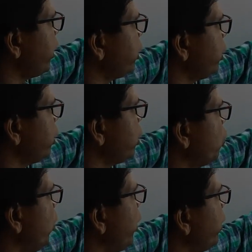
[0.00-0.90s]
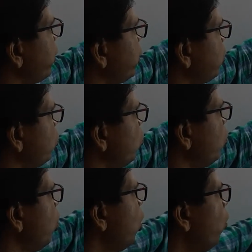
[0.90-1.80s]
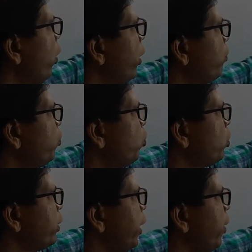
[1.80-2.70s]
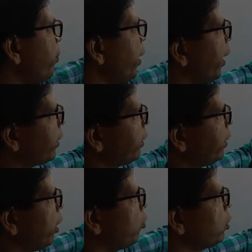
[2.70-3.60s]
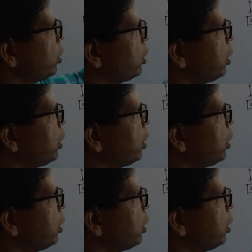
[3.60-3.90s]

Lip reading: tension T1 and T2 and force F acting along this